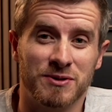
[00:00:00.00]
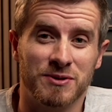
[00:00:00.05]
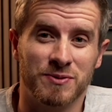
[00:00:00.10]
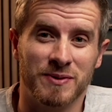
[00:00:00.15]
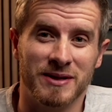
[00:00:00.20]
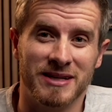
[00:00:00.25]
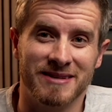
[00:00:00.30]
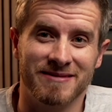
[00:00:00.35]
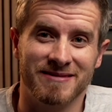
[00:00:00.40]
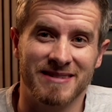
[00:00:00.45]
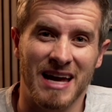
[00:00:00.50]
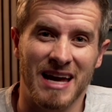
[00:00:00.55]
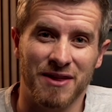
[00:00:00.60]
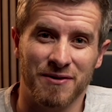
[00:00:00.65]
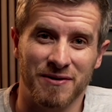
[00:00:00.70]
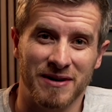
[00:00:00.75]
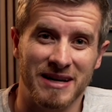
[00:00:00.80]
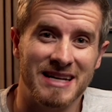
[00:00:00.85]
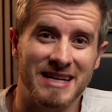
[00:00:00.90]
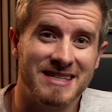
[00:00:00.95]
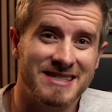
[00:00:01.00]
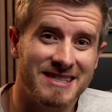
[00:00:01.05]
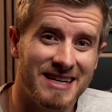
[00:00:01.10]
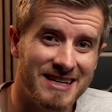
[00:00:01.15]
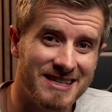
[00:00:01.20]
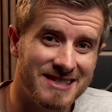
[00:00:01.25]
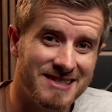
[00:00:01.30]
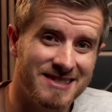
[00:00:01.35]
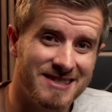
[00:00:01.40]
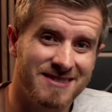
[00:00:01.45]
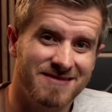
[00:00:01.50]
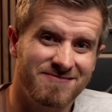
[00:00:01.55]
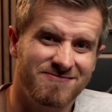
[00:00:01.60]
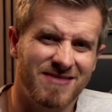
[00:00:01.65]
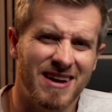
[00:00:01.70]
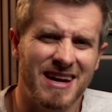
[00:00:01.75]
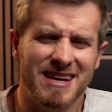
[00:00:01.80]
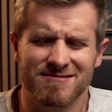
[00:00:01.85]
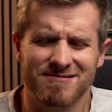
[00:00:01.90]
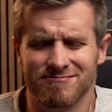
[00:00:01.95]
between gathering insights
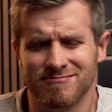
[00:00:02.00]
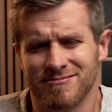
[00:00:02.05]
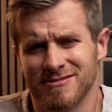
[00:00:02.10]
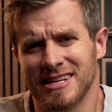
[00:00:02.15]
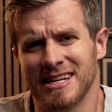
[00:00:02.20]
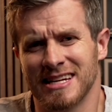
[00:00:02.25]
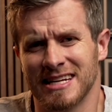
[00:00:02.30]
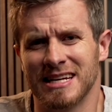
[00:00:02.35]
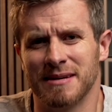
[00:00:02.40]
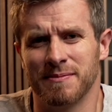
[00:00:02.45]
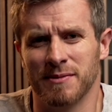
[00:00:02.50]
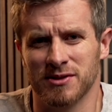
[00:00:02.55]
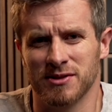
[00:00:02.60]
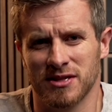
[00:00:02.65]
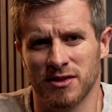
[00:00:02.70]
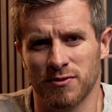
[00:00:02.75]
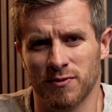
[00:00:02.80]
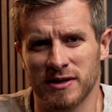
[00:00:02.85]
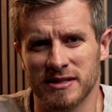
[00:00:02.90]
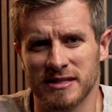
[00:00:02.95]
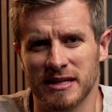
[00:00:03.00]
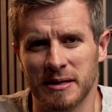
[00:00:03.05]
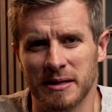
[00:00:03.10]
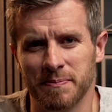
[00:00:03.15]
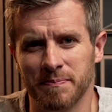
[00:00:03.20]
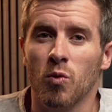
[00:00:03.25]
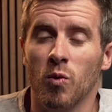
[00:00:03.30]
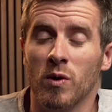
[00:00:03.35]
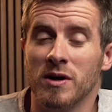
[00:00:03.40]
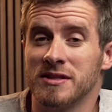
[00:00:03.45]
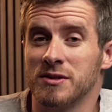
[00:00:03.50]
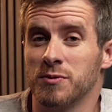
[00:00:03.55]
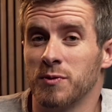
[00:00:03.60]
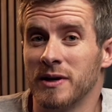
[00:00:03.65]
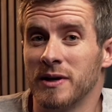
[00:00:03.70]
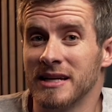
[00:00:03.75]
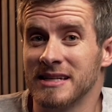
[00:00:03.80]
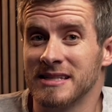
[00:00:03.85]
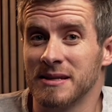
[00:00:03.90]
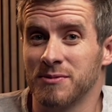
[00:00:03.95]
and sending emails at the right time. Once a
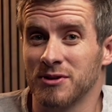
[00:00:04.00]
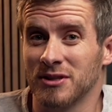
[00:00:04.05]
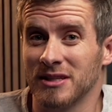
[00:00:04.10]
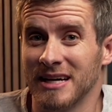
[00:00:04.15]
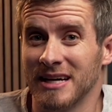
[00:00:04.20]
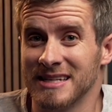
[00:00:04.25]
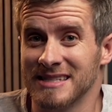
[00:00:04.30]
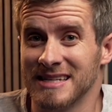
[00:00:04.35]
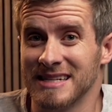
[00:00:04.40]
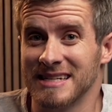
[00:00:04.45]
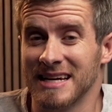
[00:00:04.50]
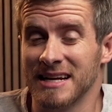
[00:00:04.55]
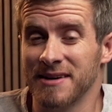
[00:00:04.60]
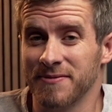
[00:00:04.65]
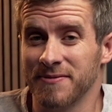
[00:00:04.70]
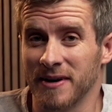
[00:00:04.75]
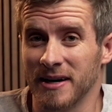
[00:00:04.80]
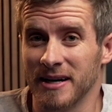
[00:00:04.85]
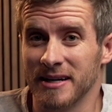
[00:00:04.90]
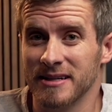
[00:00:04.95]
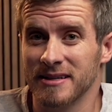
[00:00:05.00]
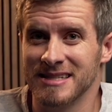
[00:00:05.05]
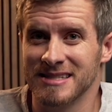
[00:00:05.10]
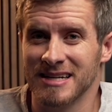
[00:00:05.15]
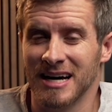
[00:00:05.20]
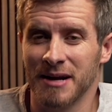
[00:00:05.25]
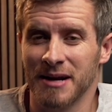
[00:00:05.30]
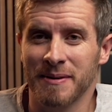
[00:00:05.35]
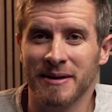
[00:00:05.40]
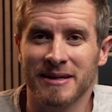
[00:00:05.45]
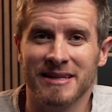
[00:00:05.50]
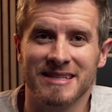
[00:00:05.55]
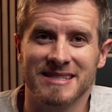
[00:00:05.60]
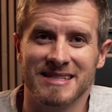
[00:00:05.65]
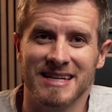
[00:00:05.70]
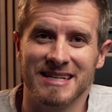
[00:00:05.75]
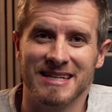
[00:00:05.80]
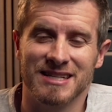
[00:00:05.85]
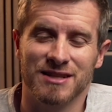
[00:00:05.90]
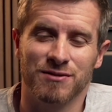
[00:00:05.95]
winning subject line is identified, it's automatically
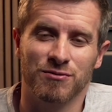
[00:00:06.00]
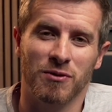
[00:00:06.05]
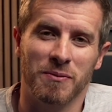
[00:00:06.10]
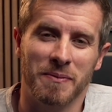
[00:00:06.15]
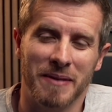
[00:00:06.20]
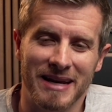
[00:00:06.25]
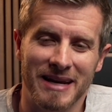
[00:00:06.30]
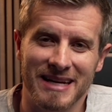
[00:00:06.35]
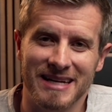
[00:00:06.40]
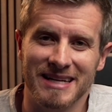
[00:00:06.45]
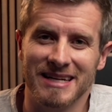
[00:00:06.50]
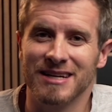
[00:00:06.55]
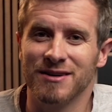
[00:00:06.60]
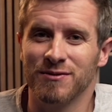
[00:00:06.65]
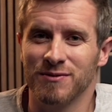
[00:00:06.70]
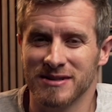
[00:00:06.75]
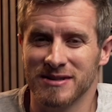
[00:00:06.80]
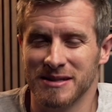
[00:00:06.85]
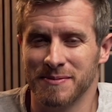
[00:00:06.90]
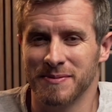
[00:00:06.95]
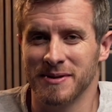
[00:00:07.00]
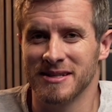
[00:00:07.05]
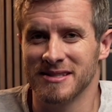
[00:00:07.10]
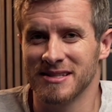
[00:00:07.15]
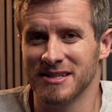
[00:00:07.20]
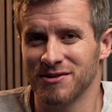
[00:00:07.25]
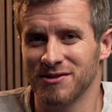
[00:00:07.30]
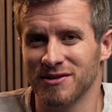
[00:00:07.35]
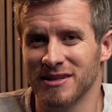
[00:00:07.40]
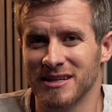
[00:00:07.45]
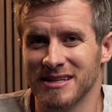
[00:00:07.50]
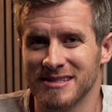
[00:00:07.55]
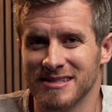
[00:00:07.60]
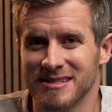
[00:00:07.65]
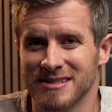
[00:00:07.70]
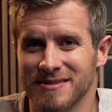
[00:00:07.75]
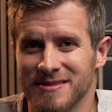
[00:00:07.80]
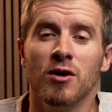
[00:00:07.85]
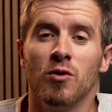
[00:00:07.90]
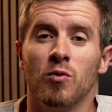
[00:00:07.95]
sent to the remaining recipients on your list.
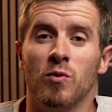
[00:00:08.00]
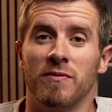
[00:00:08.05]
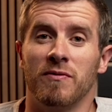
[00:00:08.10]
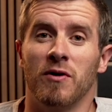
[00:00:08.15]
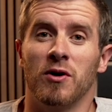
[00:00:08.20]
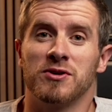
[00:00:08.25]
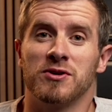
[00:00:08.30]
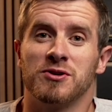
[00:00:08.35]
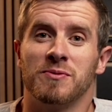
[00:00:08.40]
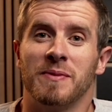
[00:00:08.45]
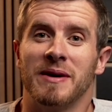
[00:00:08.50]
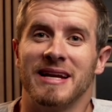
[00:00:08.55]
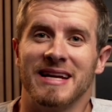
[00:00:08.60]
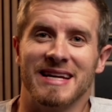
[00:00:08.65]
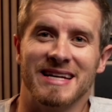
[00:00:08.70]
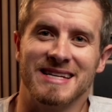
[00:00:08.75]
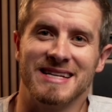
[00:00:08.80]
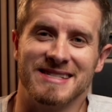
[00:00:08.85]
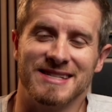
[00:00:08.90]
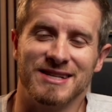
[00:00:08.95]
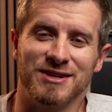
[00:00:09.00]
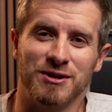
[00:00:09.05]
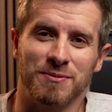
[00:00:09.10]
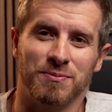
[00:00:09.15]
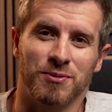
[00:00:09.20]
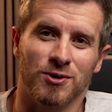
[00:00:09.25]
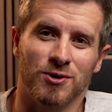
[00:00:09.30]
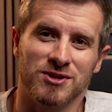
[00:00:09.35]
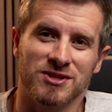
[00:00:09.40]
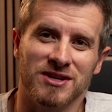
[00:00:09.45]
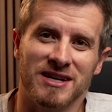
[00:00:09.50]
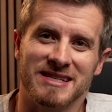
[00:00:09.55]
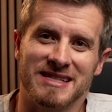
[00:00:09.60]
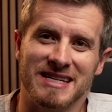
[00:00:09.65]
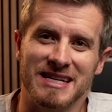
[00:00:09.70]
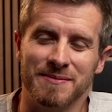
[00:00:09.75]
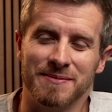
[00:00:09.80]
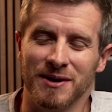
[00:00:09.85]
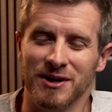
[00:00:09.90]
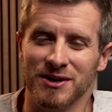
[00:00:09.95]
We've also made it easier to personalize
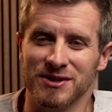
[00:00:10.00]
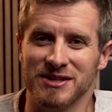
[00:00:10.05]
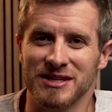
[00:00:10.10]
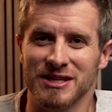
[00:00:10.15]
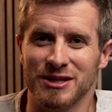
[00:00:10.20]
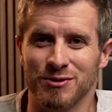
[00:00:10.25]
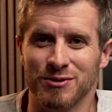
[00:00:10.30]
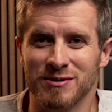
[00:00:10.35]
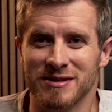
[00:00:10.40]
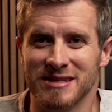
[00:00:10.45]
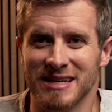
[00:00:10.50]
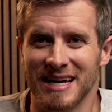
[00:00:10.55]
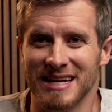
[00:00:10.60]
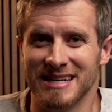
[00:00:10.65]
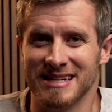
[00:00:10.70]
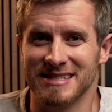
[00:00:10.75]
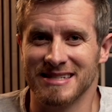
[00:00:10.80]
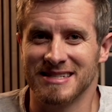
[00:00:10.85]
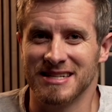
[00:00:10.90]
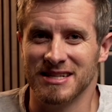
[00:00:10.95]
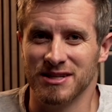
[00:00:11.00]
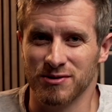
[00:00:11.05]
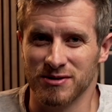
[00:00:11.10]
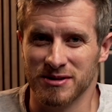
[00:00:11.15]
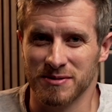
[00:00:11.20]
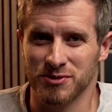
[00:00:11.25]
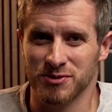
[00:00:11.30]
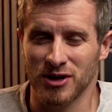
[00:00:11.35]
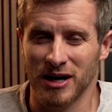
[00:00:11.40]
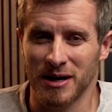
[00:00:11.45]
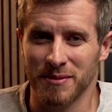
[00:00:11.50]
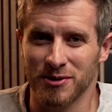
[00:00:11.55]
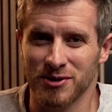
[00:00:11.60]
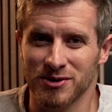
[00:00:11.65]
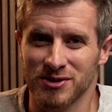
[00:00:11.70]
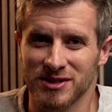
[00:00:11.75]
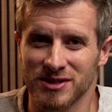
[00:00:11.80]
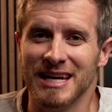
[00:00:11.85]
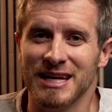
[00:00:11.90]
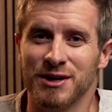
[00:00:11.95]
the emails you send to new
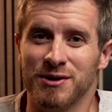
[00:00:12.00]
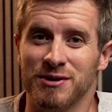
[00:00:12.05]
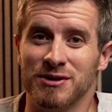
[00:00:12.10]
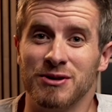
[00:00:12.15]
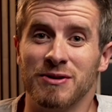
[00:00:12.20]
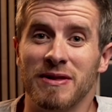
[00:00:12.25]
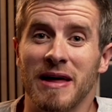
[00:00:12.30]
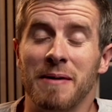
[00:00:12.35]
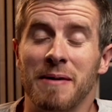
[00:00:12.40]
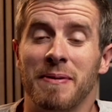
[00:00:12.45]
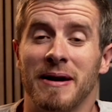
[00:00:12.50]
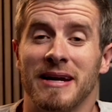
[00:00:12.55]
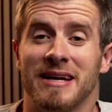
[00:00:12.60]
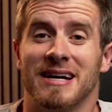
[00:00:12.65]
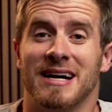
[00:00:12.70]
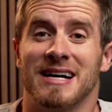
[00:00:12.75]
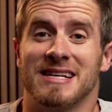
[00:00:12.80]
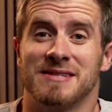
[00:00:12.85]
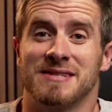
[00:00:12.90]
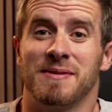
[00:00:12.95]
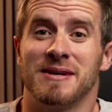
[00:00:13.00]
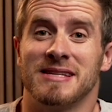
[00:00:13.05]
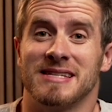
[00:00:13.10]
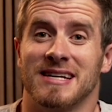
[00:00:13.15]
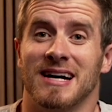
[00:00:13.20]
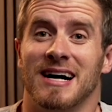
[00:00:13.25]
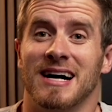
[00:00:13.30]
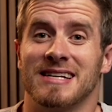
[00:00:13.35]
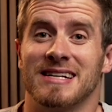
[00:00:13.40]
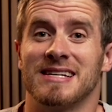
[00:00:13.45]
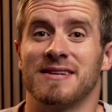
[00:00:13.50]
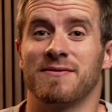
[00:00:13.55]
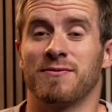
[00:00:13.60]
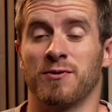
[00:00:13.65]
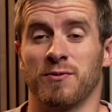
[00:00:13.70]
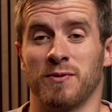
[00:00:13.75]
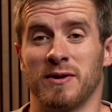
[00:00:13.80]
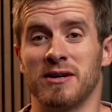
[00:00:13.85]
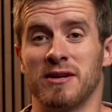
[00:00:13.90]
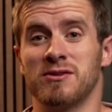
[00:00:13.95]
subscribers. You can do that by customizing content
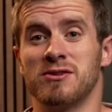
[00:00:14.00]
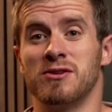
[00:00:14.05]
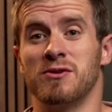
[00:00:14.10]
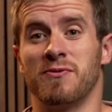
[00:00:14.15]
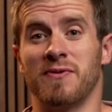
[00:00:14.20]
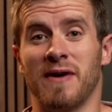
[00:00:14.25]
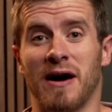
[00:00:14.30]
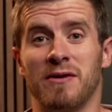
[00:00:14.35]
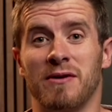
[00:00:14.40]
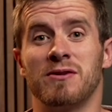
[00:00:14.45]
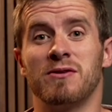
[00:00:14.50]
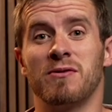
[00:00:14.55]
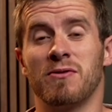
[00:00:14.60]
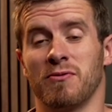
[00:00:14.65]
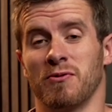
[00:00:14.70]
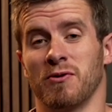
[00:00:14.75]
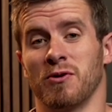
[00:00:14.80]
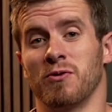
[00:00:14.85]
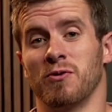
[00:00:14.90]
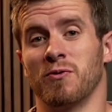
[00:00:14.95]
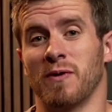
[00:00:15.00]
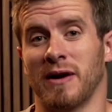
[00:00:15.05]
for readers who found you through